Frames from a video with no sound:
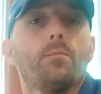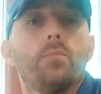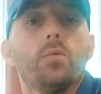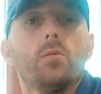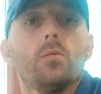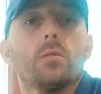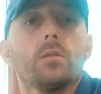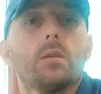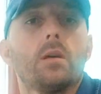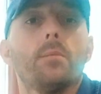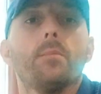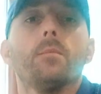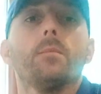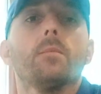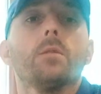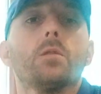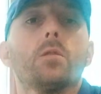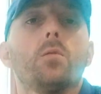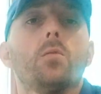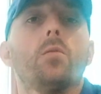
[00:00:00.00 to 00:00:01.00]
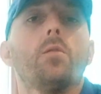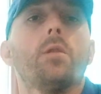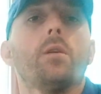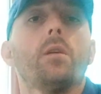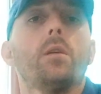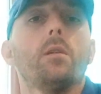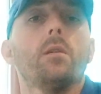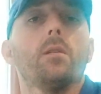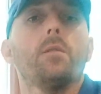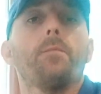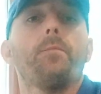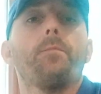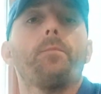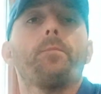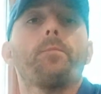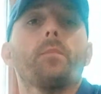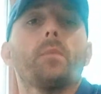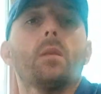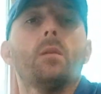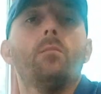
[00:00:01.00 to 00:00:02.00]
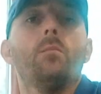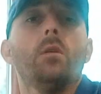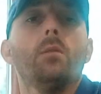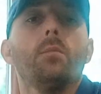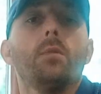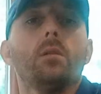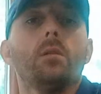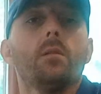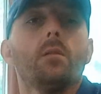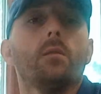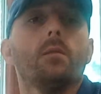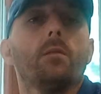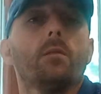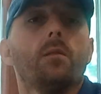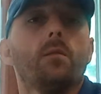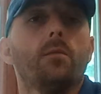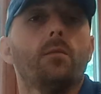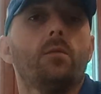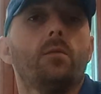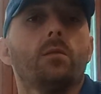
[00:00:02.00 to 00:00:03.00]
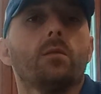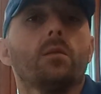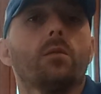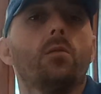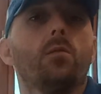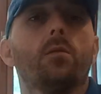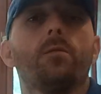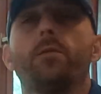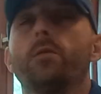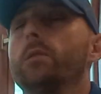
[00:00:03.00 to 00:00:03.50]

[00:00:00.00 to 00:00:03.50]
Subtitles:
pull some story, and maybe we will go for